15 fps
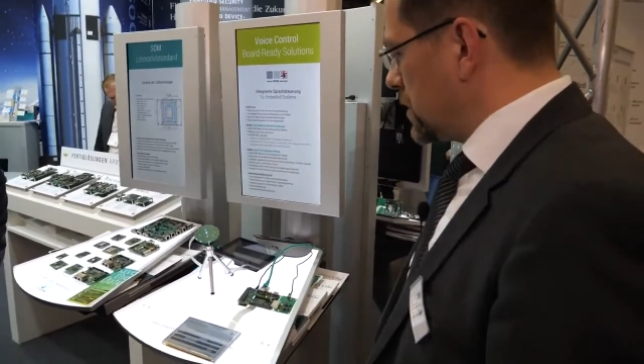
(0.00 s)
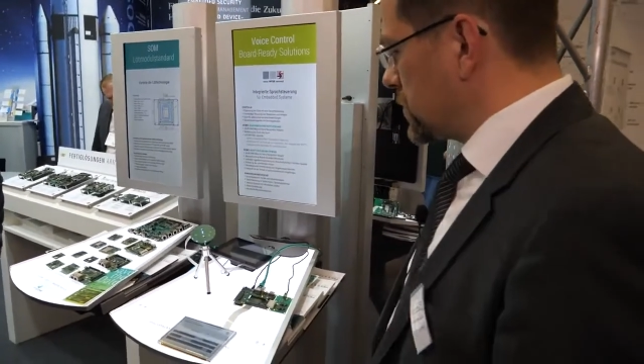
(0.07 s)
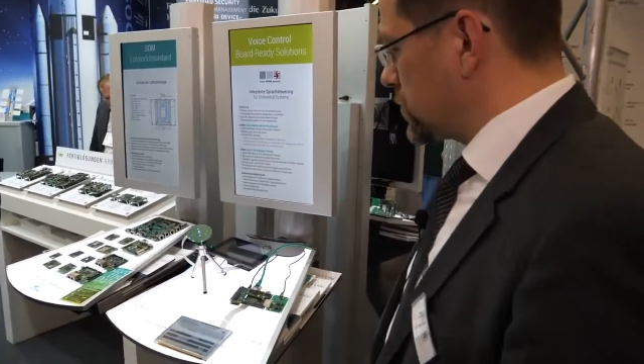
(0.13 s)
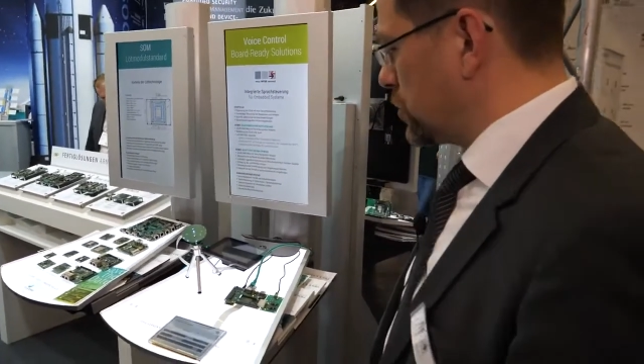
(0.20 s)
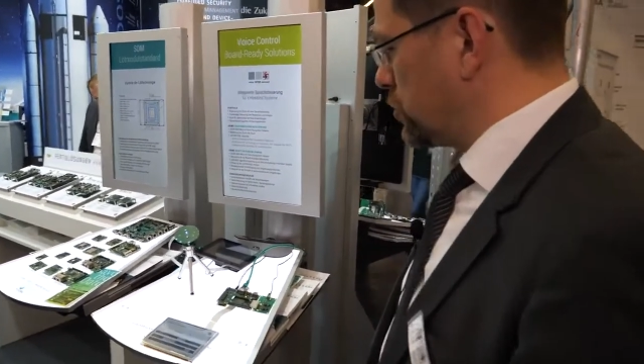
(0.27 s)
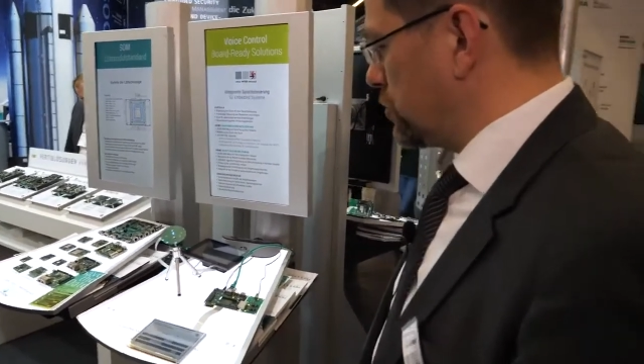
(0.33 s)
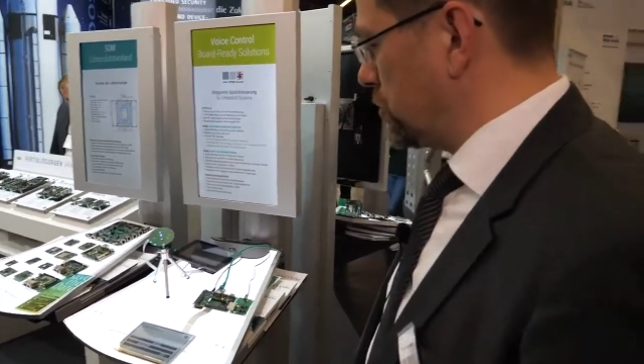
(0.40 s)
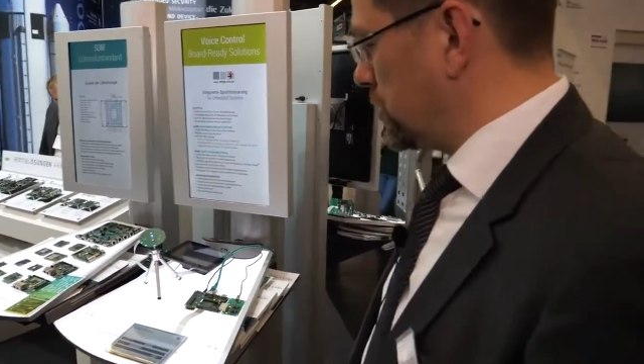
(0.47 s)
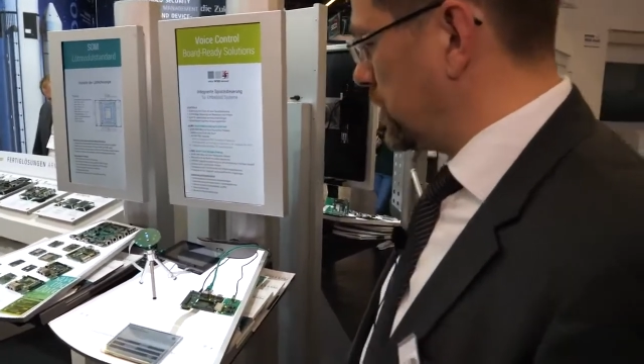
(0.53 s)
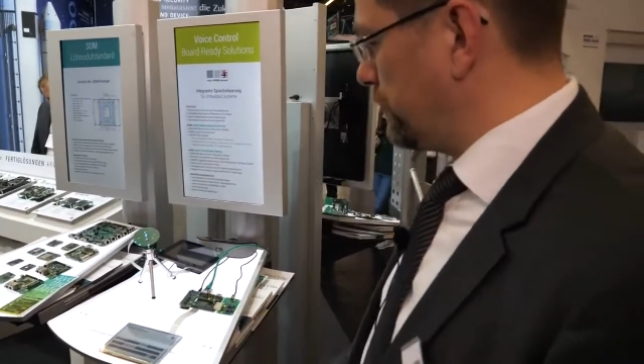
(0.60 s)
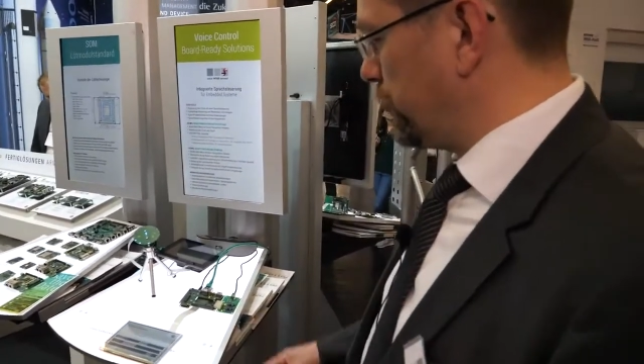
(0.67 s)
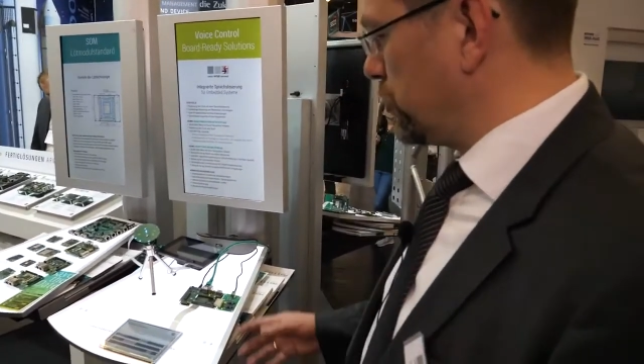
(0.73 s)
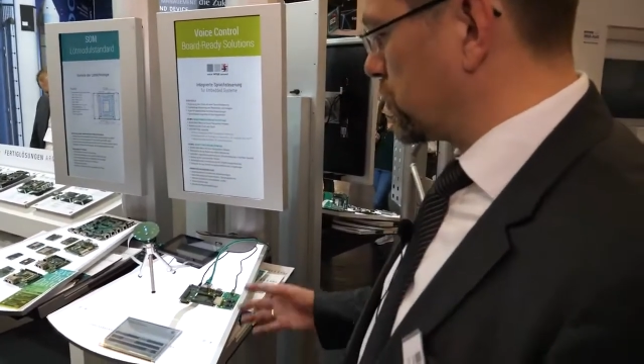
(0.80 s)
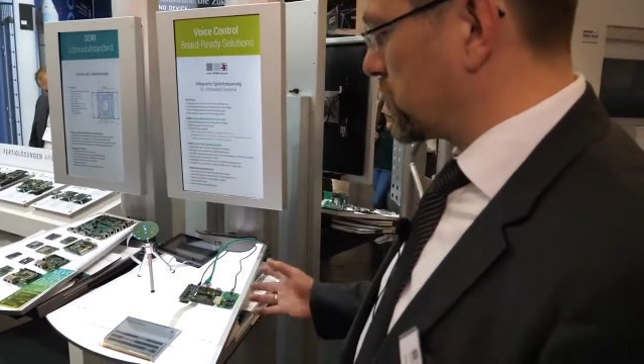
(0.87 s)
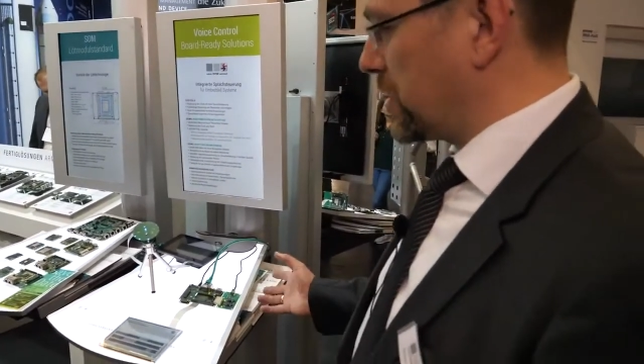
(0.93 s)
So
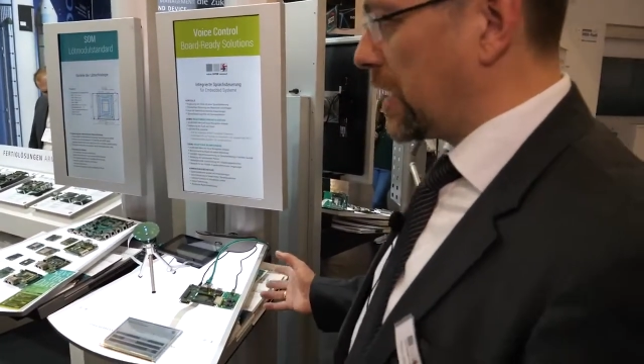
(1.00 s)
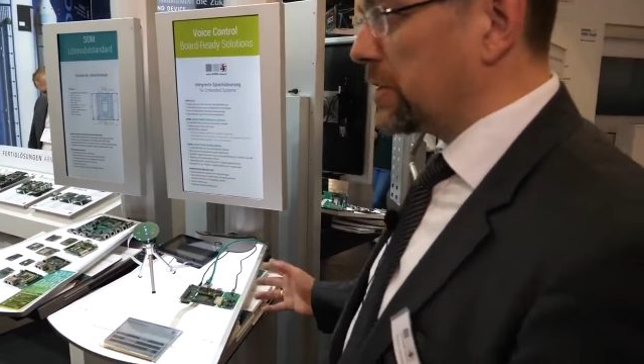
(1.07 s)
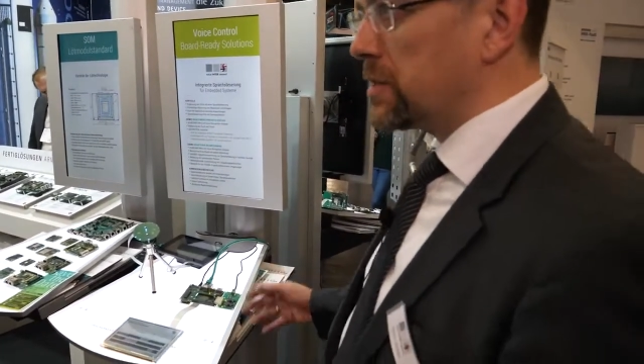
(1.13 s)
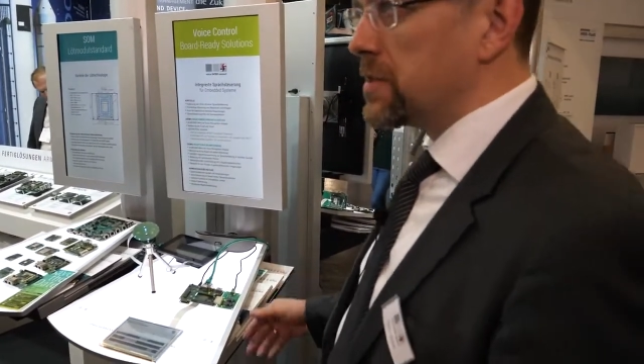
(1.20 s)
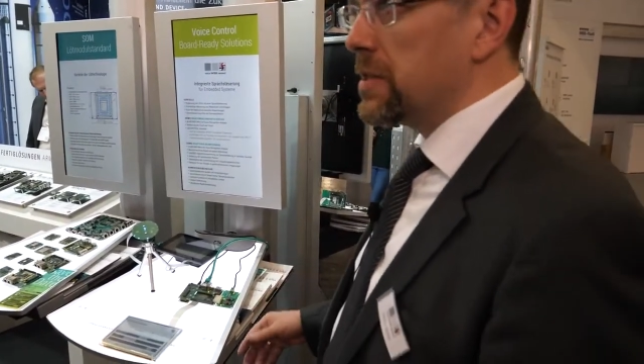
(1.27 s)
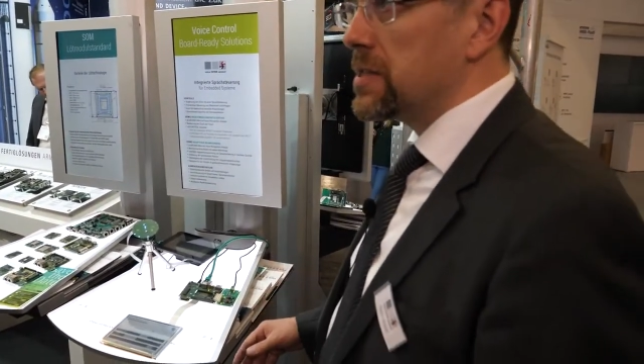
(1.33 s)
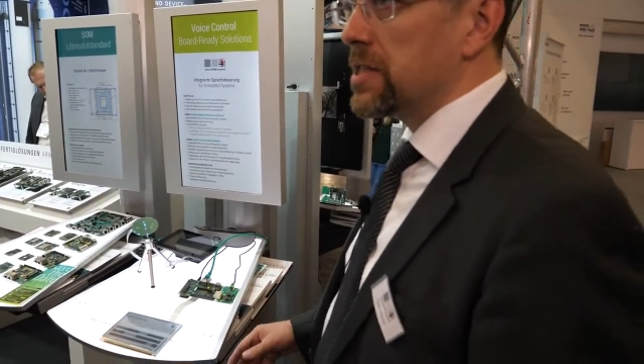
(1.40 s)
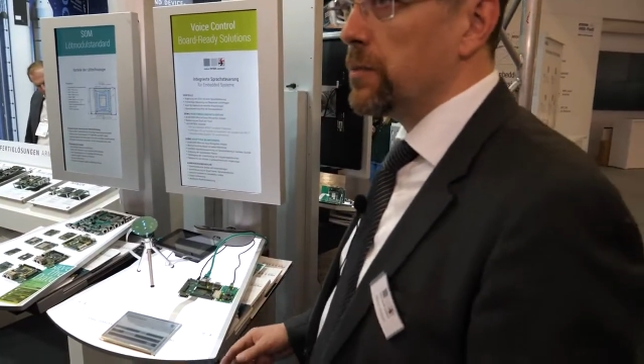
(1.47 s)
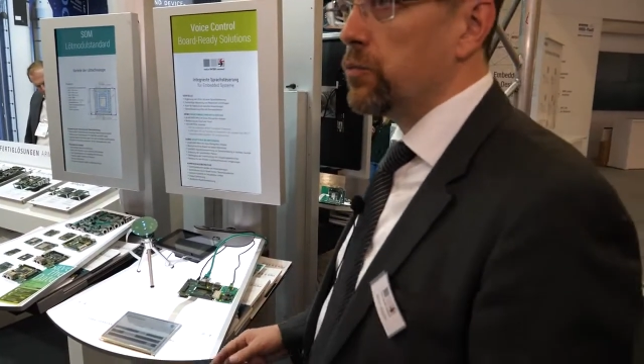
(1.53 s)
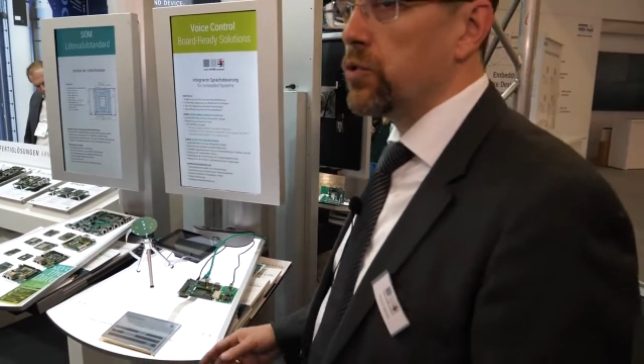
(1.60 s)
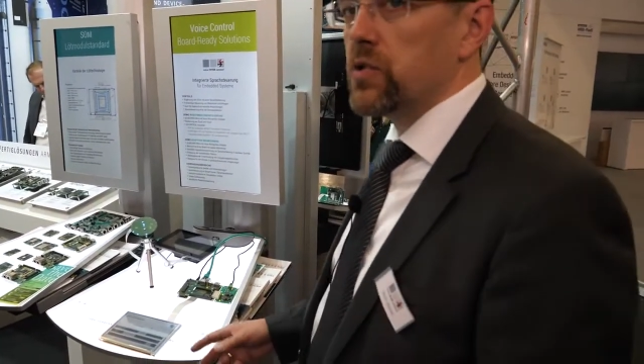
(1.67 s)
if you start the system,